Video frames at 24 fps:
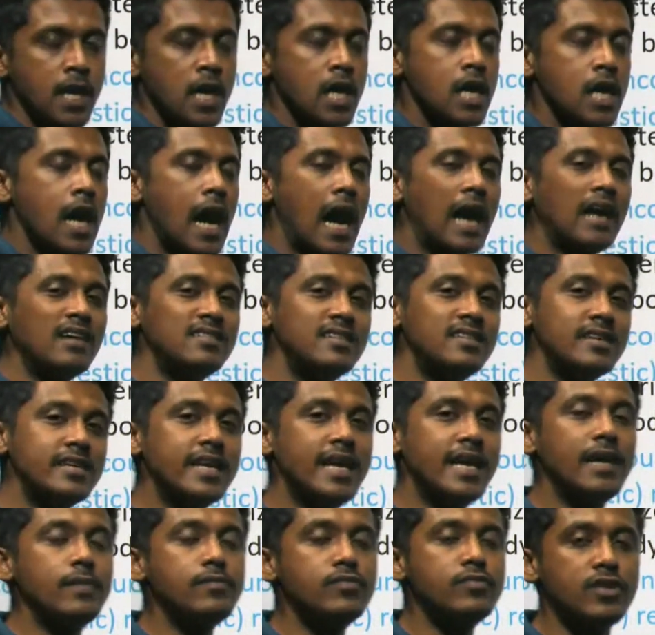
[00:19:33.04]
As the
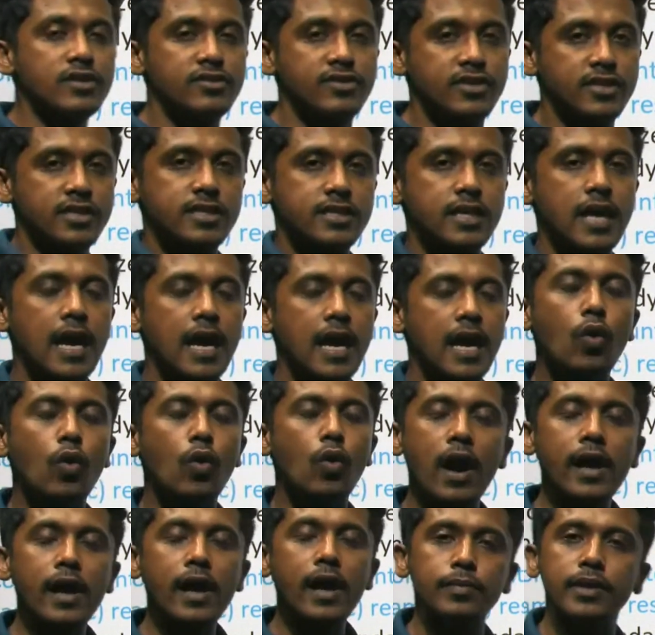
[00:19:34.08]
name suggests,
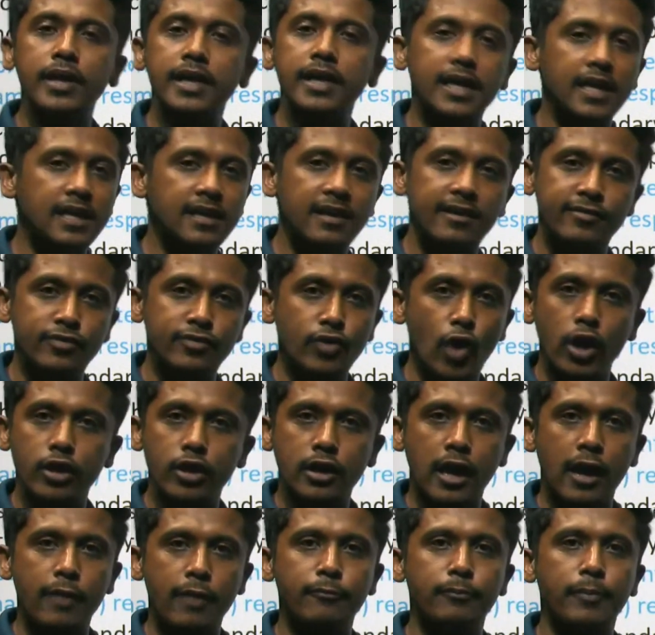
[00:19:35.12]
acquired immunity does not
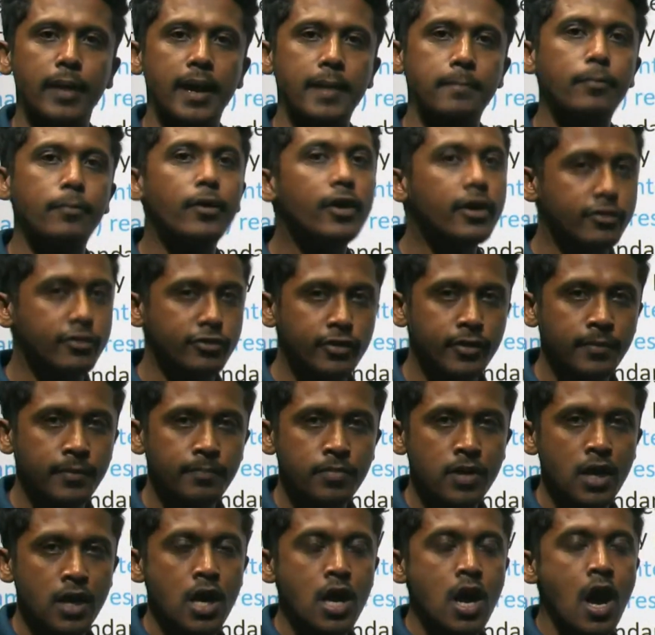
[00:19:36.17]
come by birth.
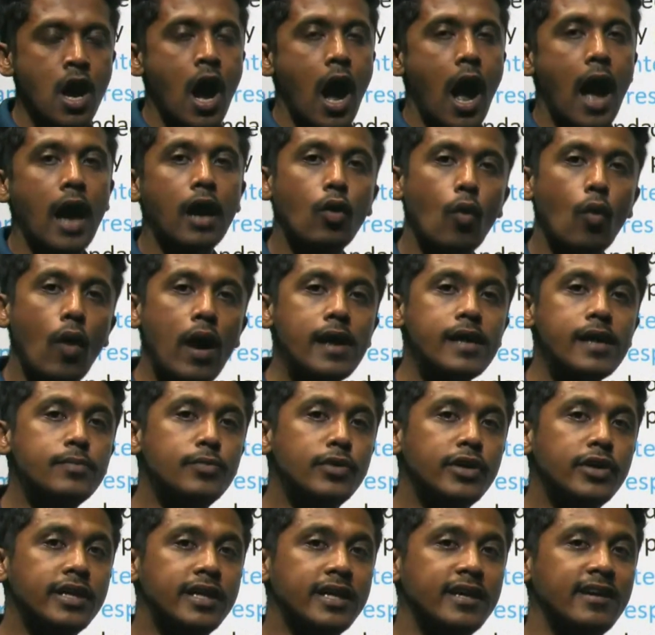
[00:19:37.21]
Acquired
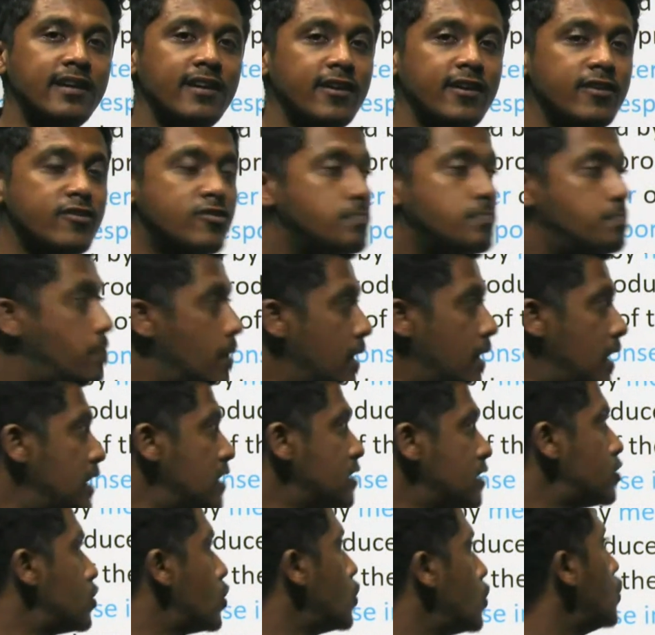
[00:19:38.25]
immunity is built
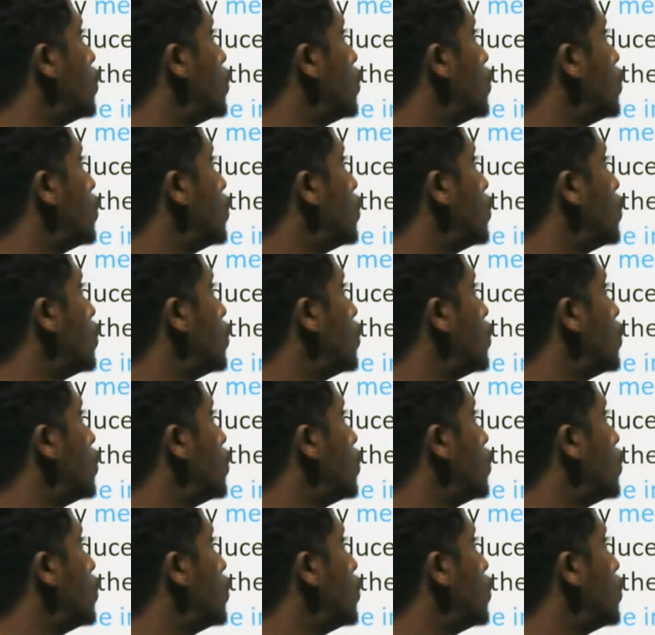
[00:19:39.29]
through